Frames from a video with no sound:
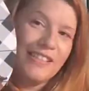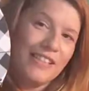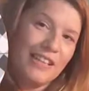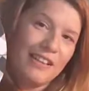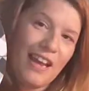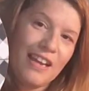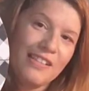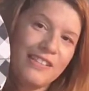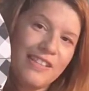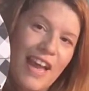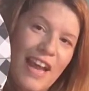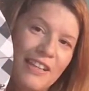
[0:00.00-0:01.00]
I said, I
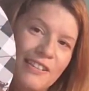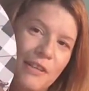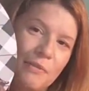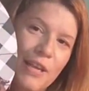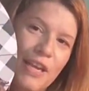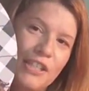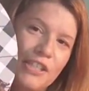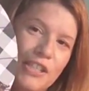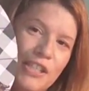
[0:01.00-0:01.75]
stacked them last